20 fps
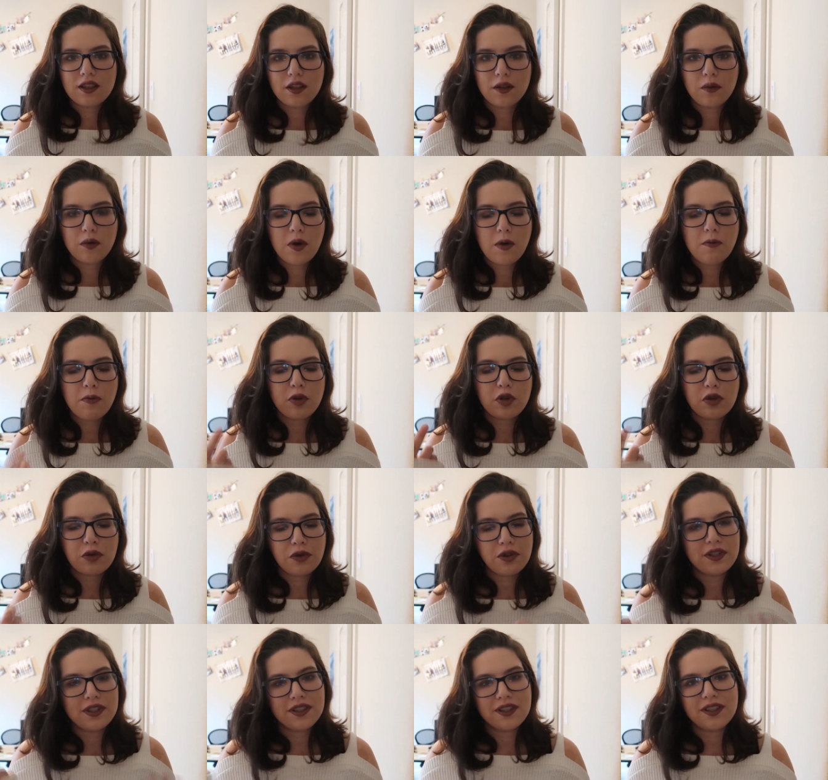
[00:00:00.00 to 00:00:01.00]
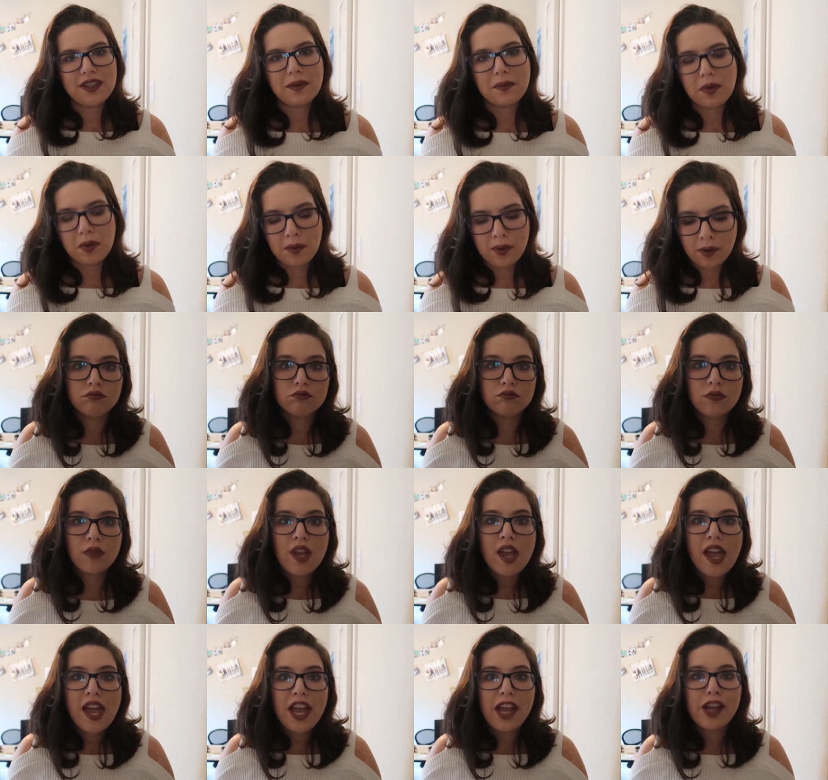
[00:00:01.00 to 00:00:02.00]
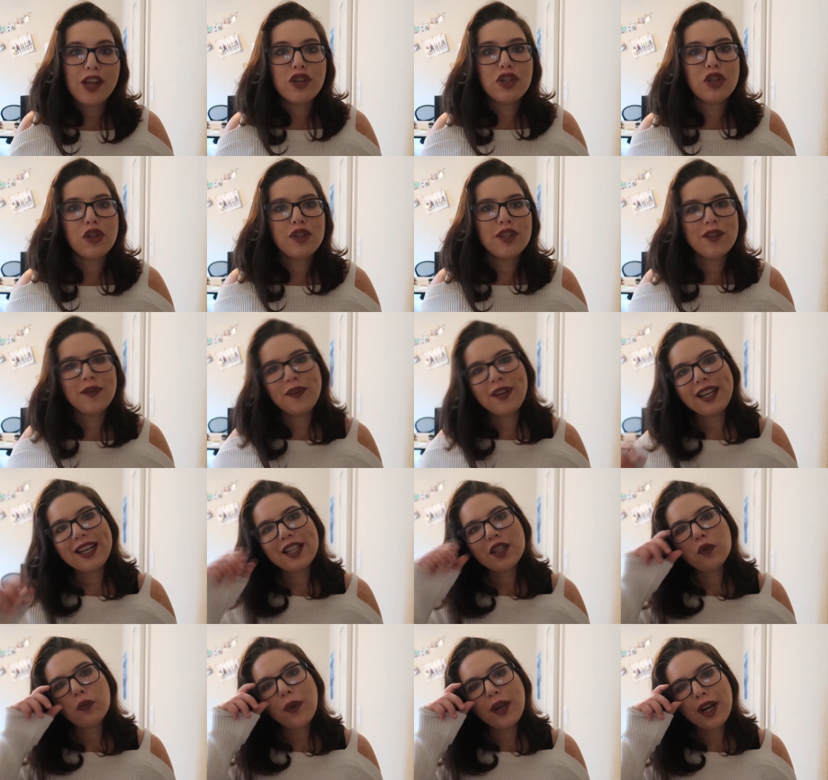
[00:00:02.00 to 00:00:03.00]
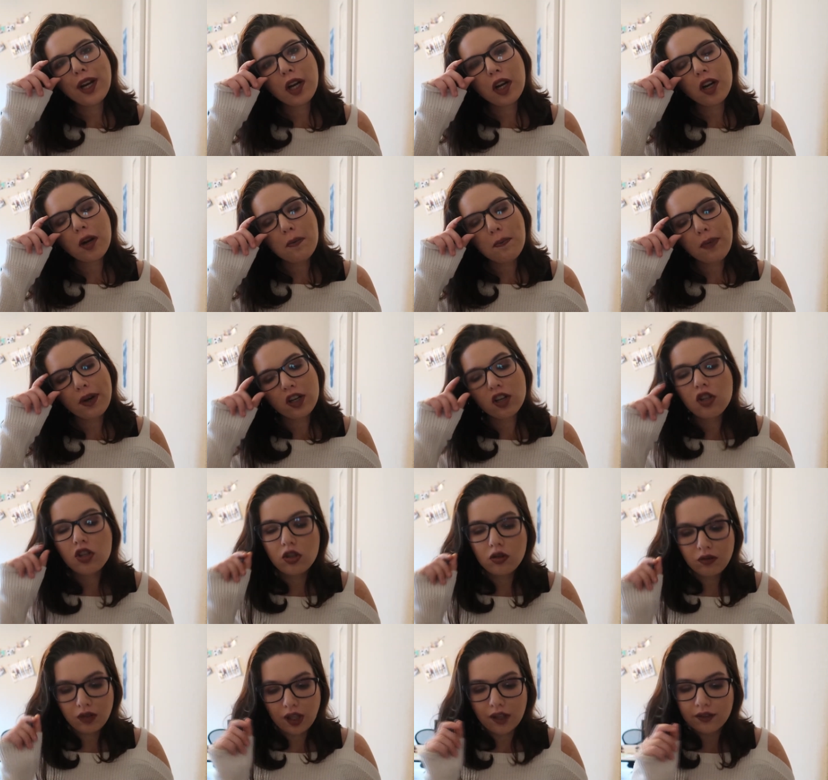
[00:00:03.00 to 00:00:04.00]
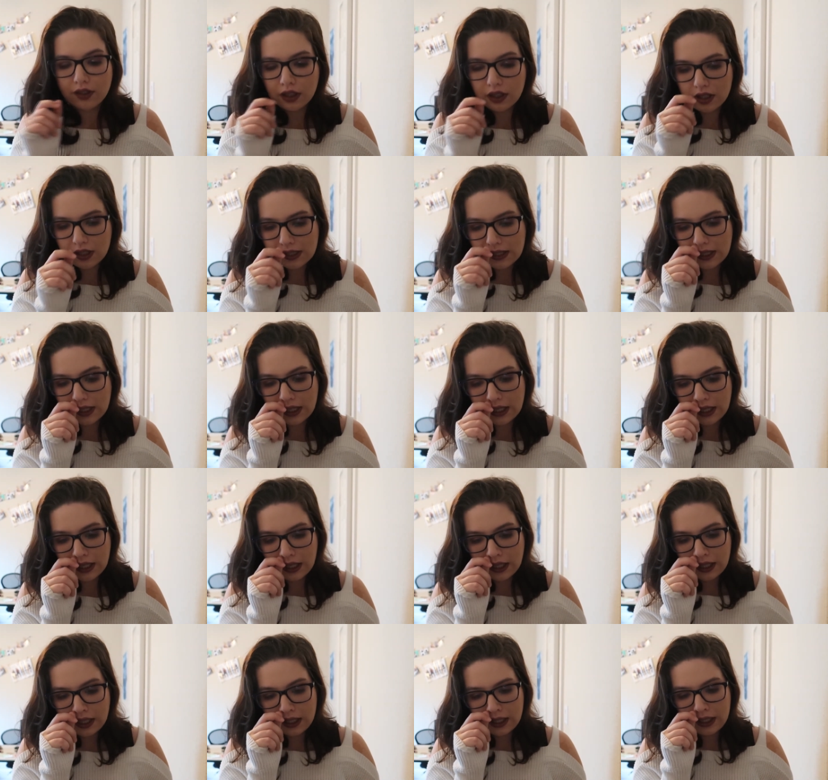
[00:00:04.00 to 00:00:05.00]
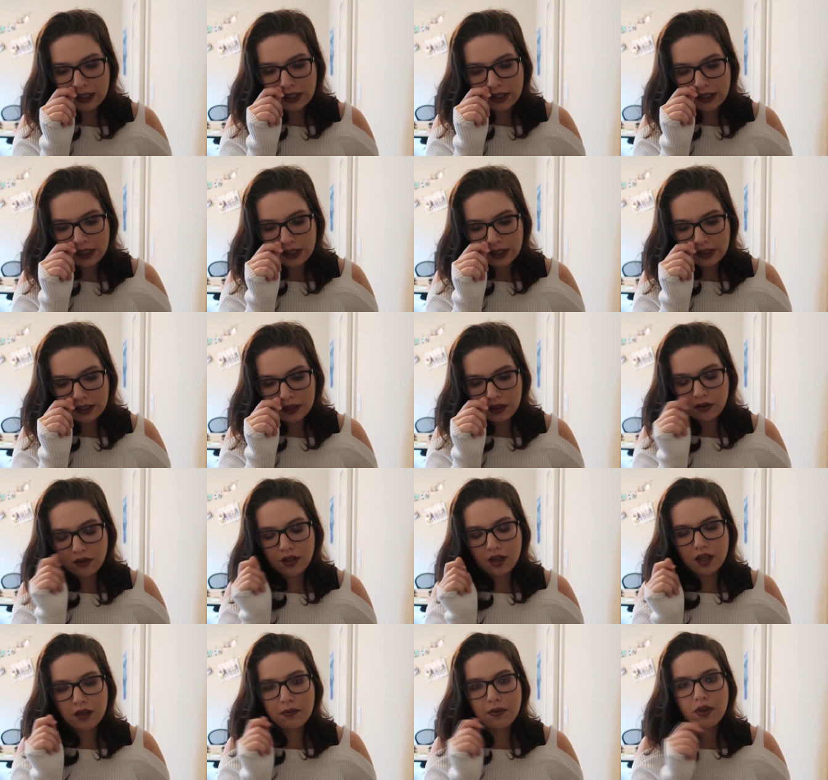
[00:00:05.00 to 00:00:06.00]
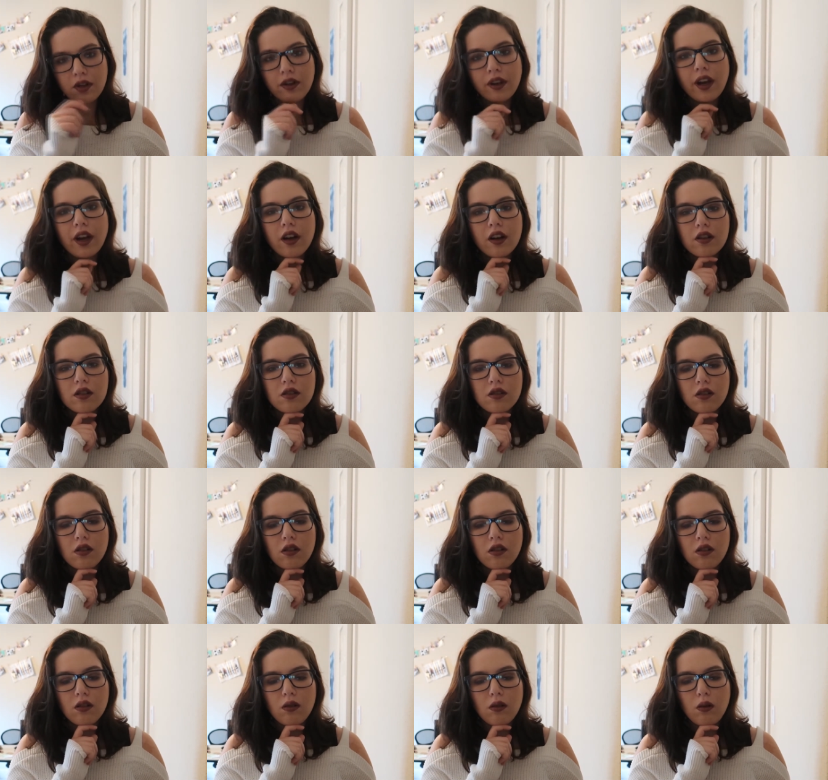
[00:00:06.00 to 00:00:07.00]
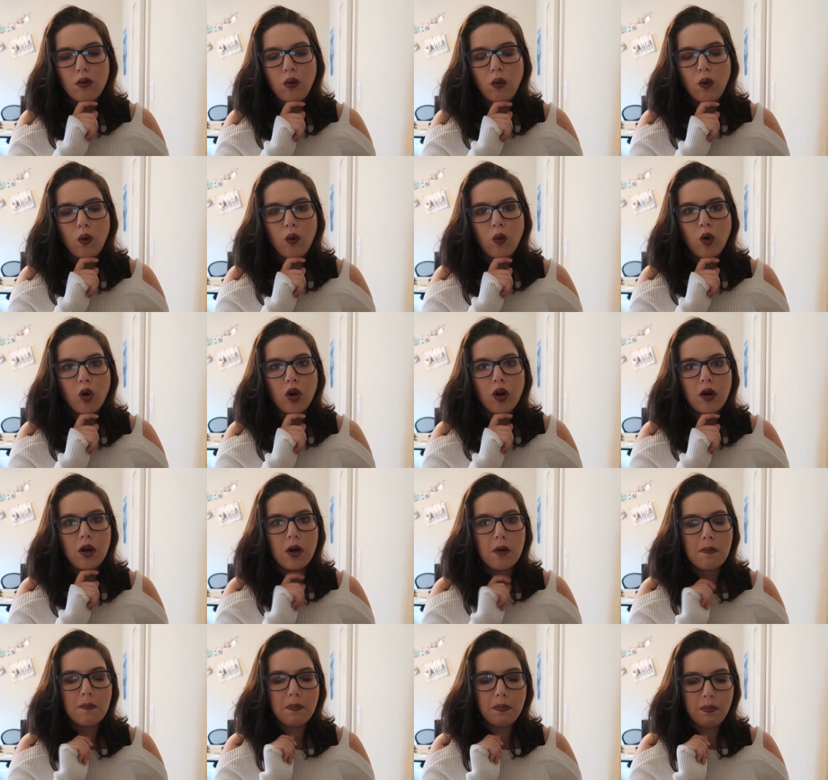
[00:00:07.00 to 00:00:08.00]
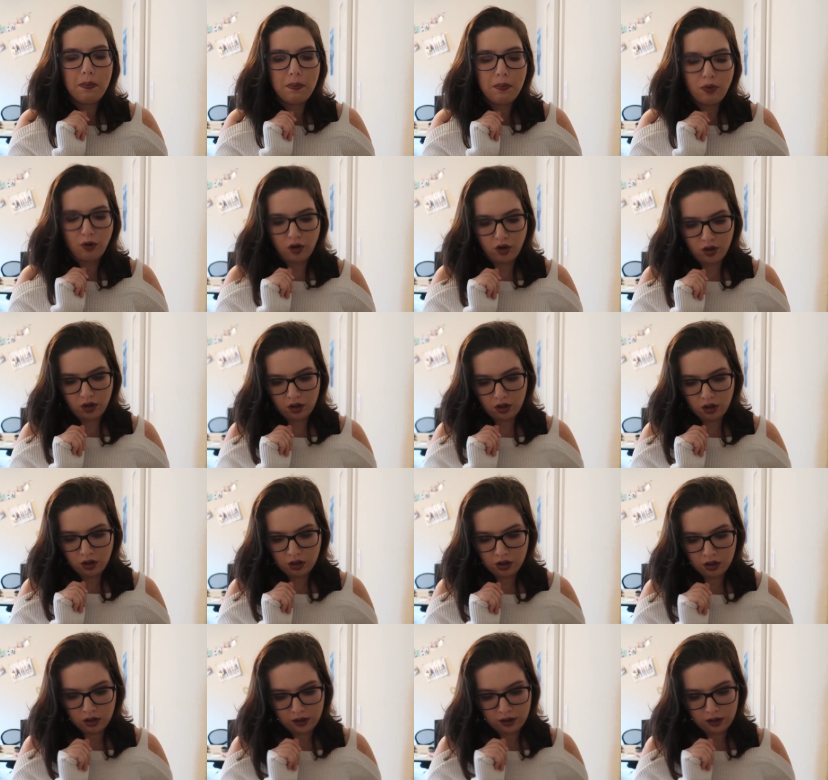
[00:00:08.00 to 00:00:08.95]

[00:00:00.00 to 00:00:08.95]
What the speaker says: another one, but Tris is like my name. And Josephine is weird, but you love it. So that could be your character or a book.